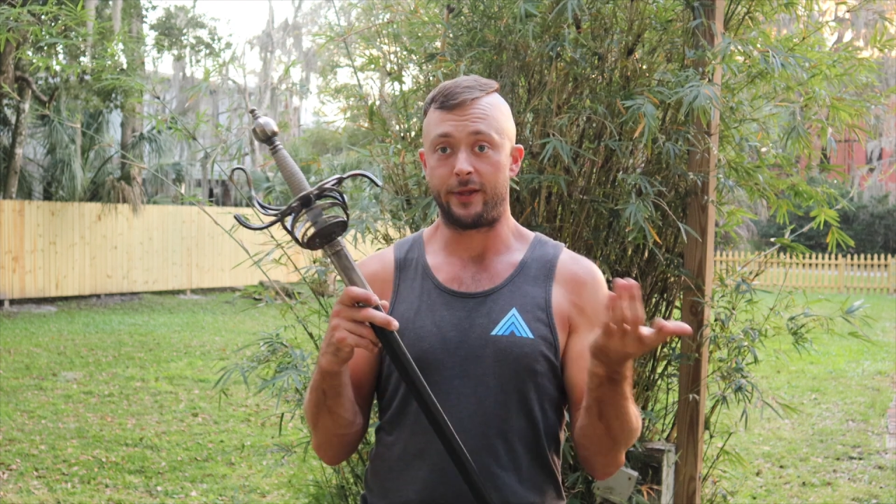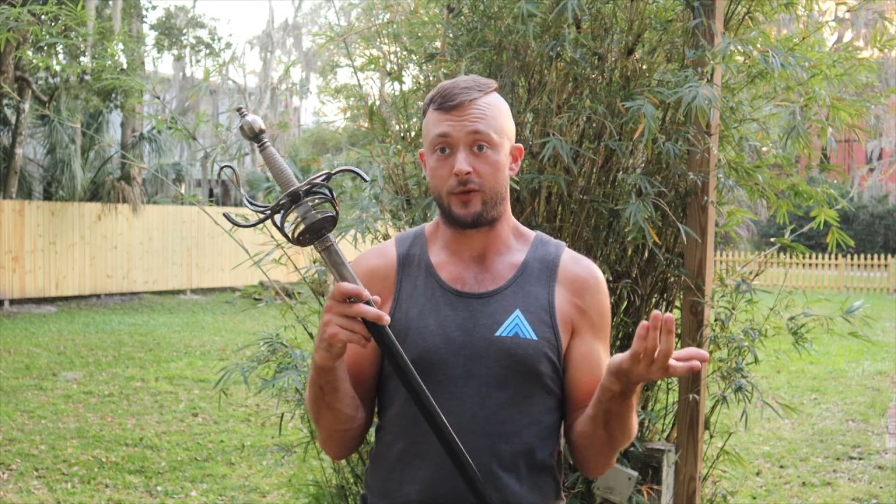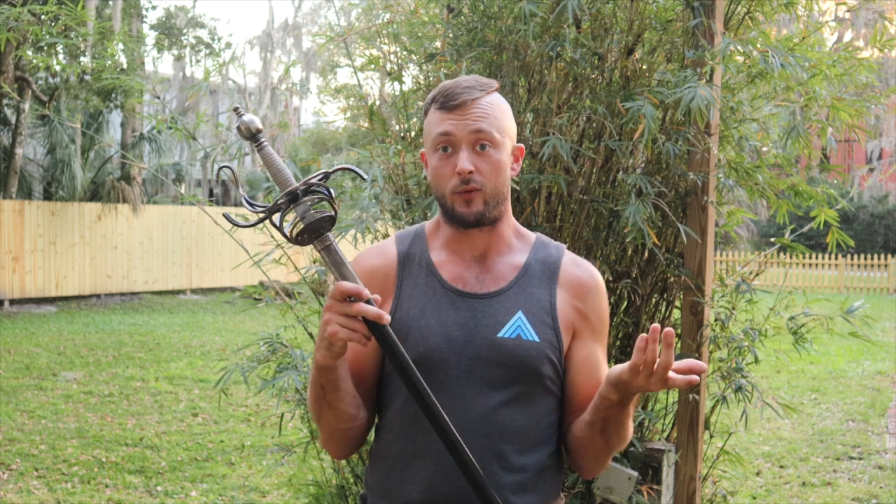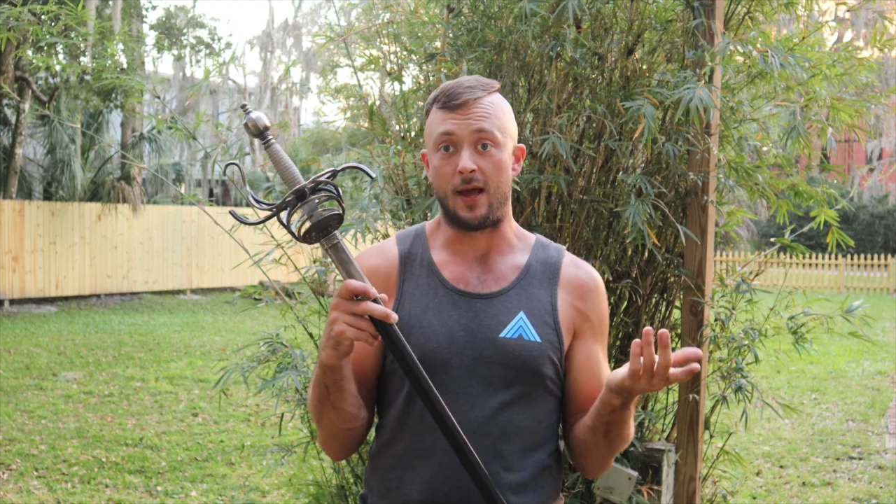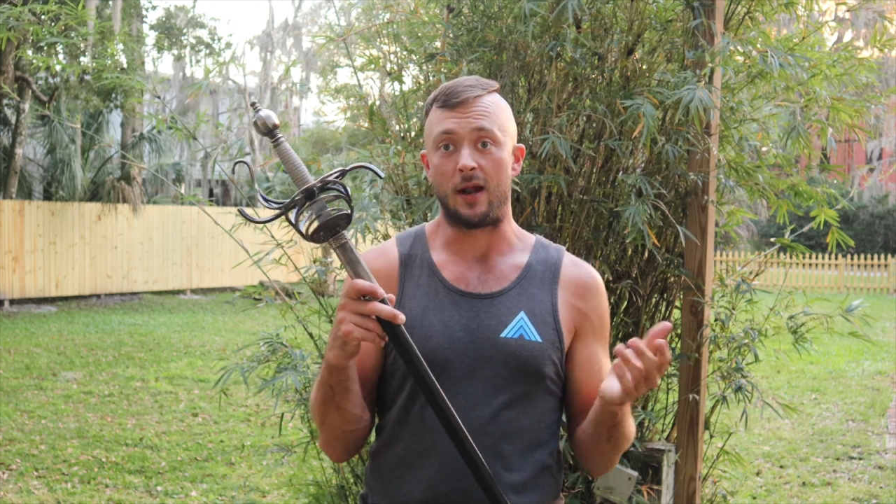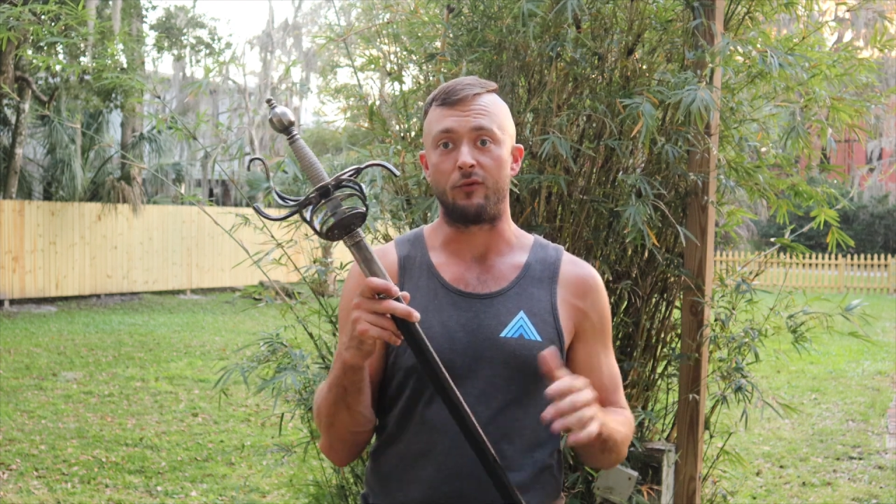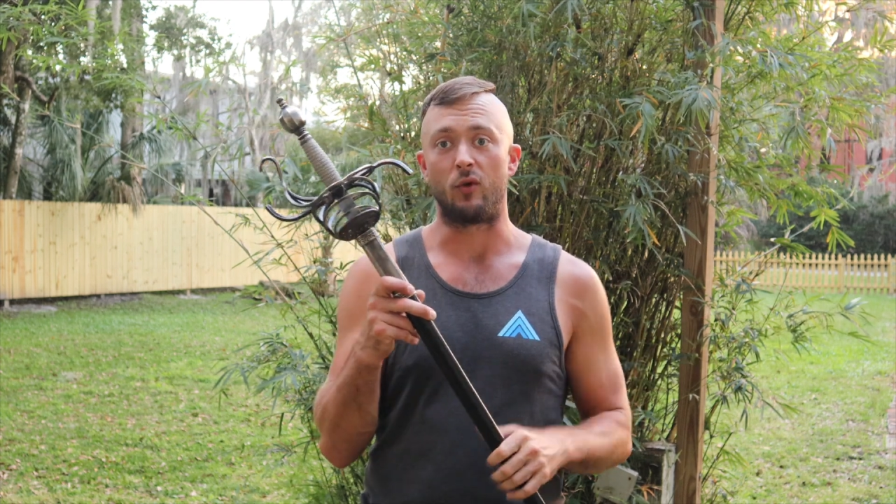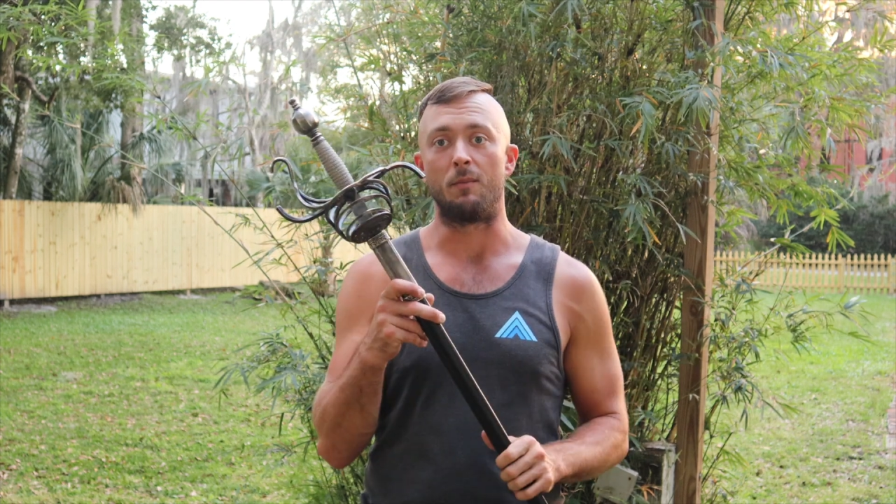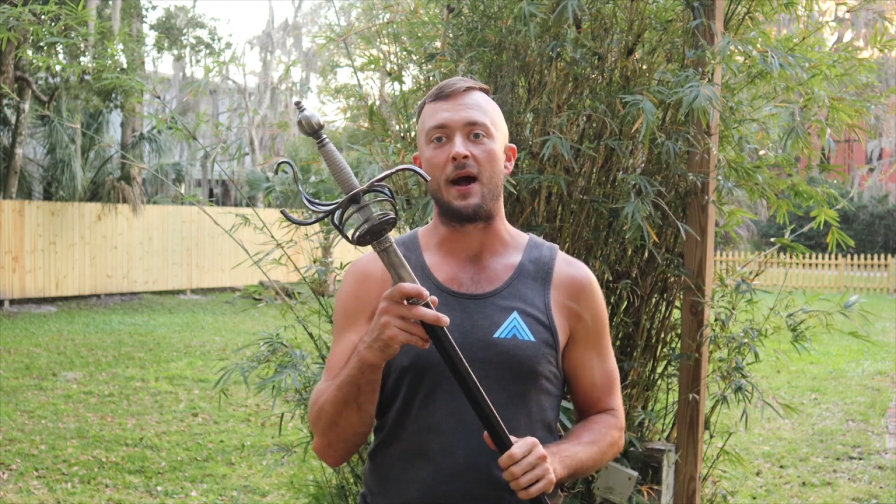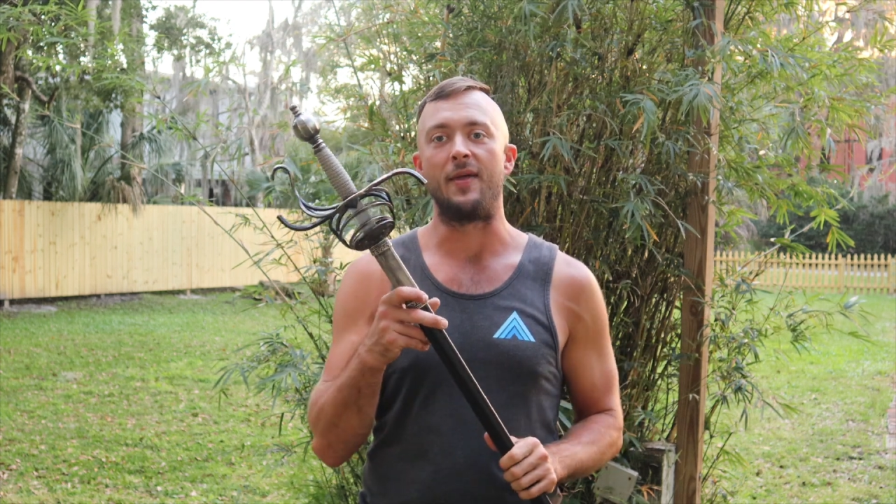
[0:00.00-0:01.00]
this one out if you
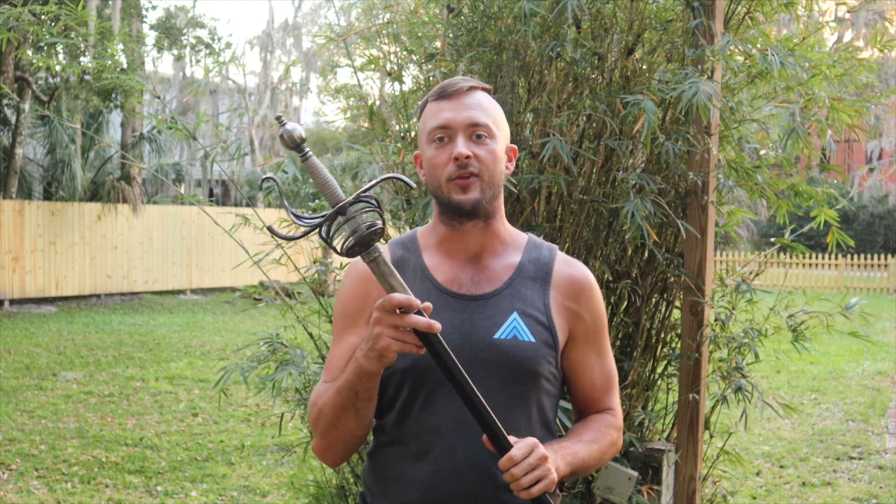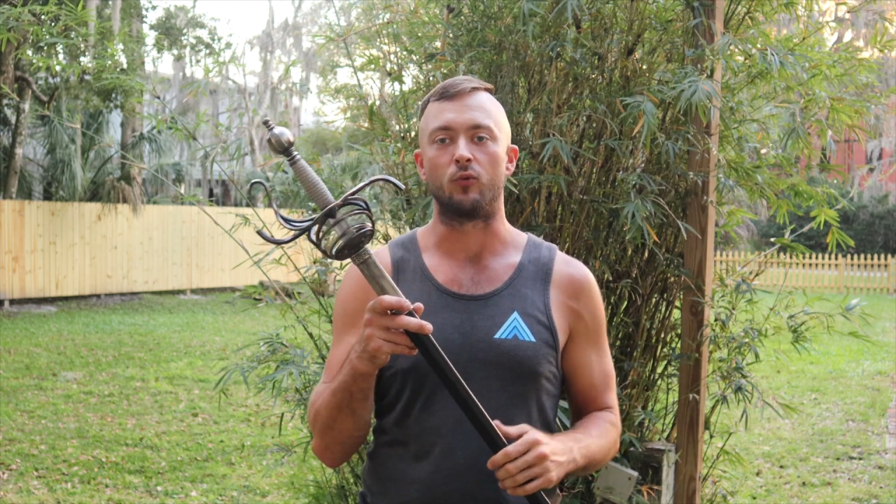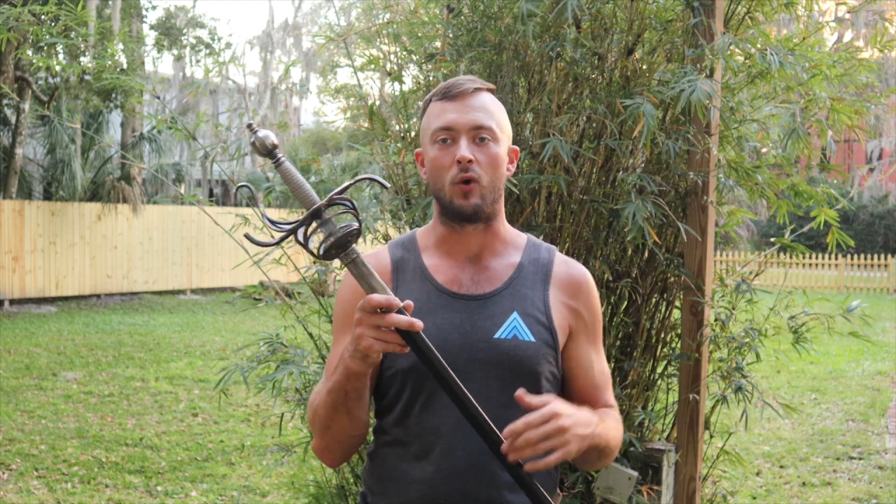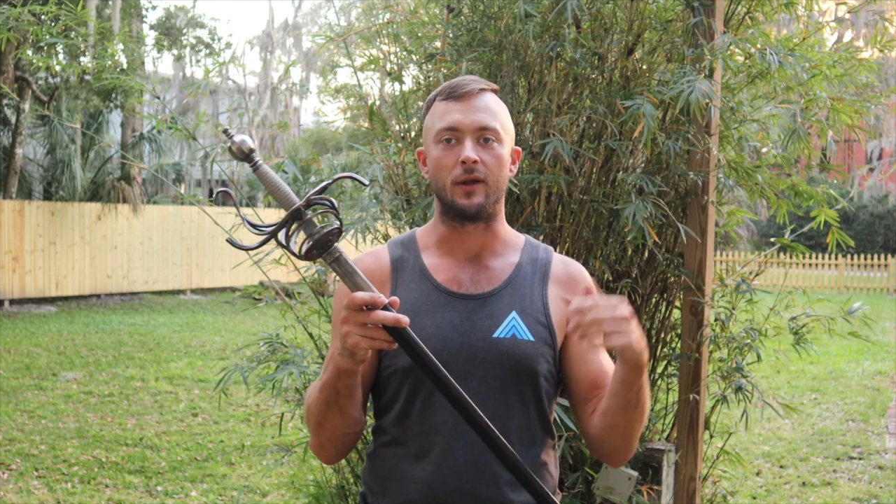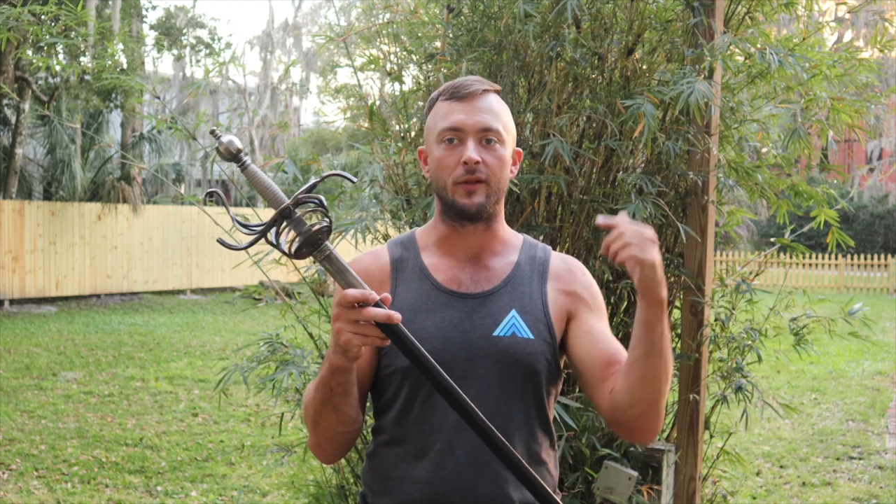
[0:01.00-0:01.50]
want to buy this one.